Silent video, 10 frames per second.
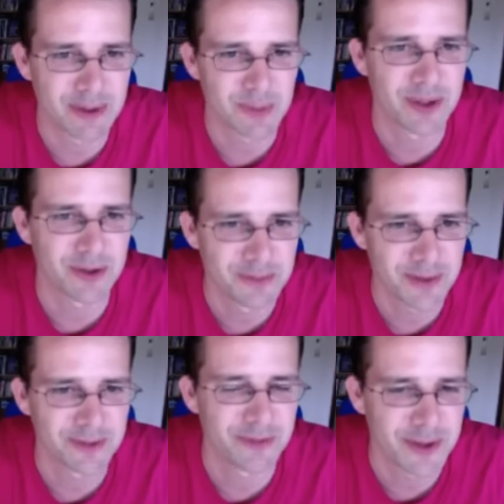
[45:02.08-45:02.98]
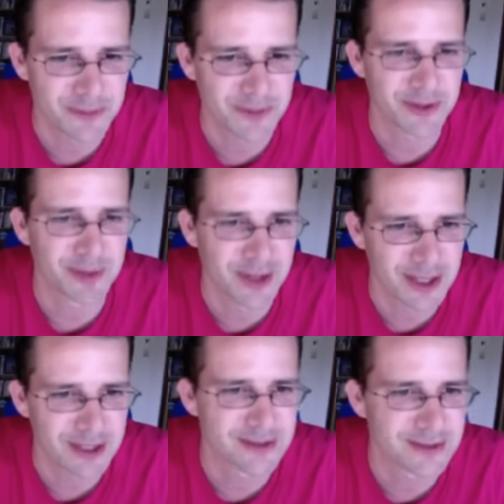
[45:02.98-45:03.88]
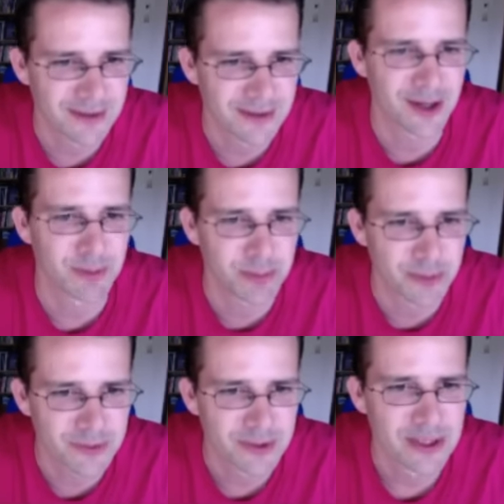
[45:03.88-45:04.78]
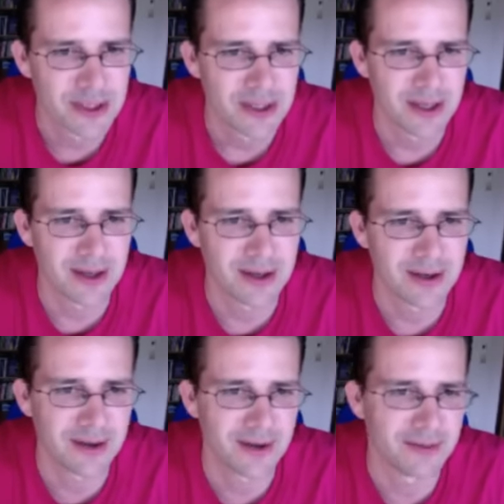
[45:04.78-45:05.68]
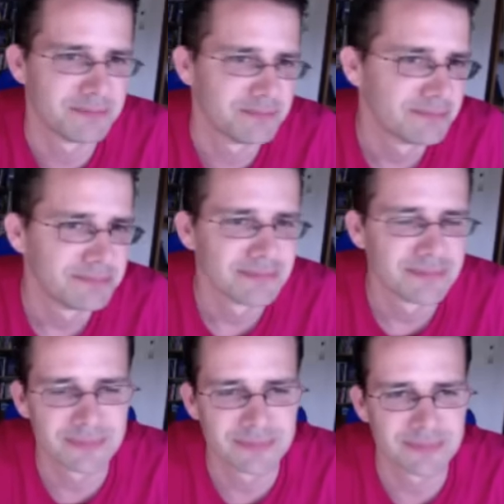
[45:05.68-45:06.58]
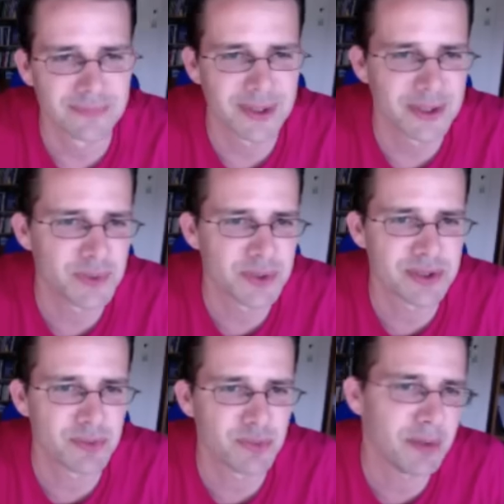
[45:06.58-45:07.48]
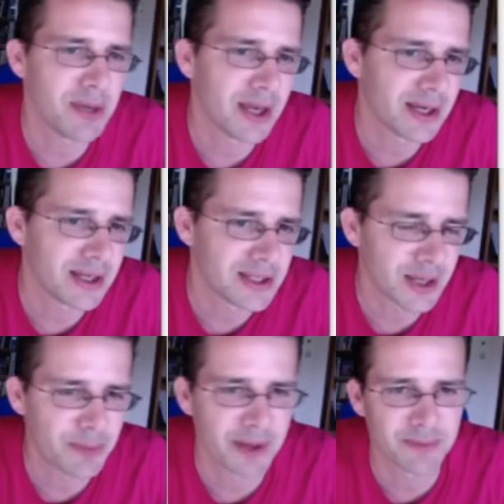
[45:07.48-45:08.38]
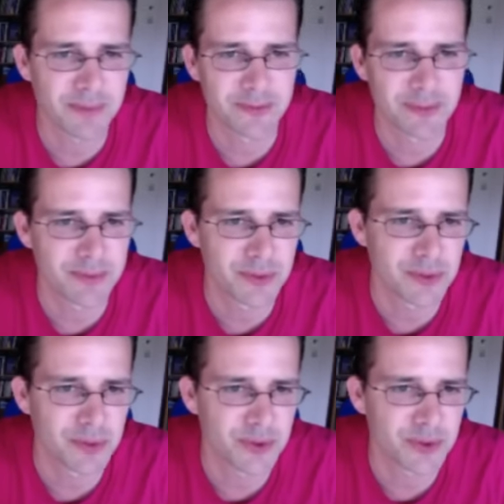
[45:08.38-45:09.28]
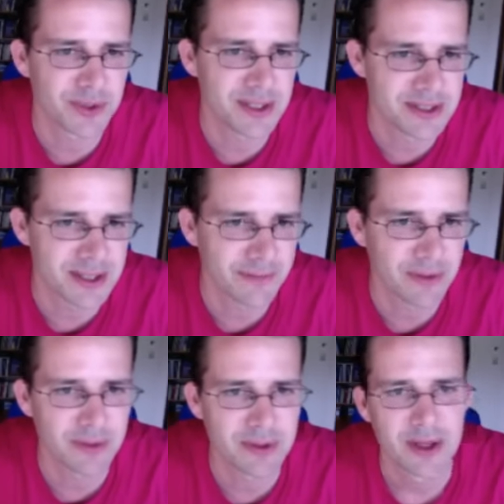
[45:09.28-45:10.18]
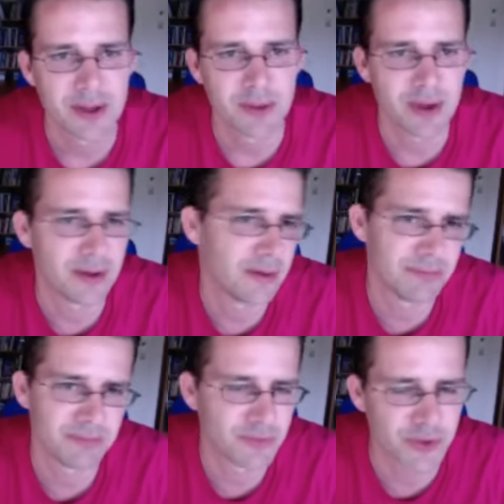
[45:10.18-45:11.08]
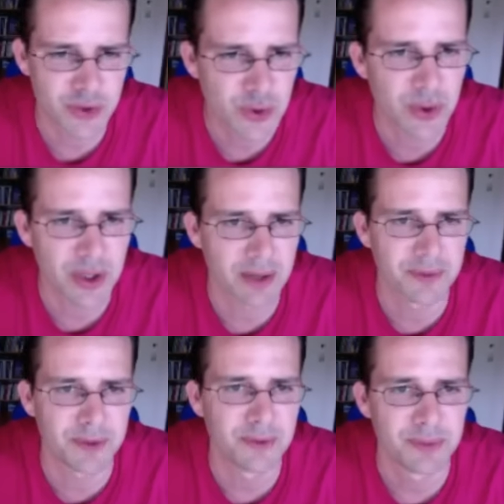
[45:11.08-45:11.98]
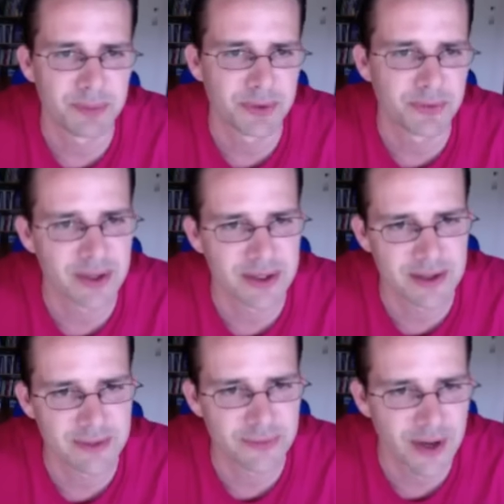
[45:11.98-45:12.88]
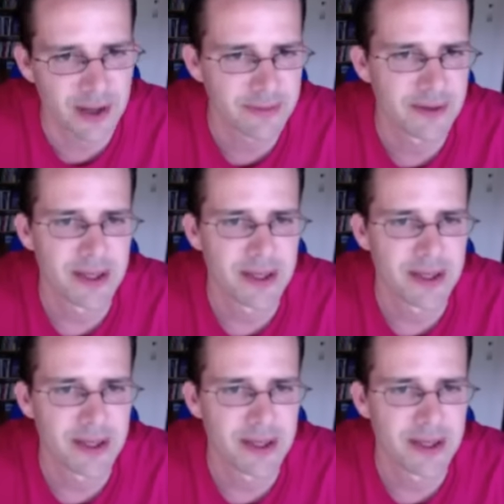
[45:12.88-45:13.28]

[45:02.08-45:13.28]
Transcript: by one of my favorite players, Karpov. Um, it was maybe I can take back my rook on e7, uh, for sure, I will prevent d5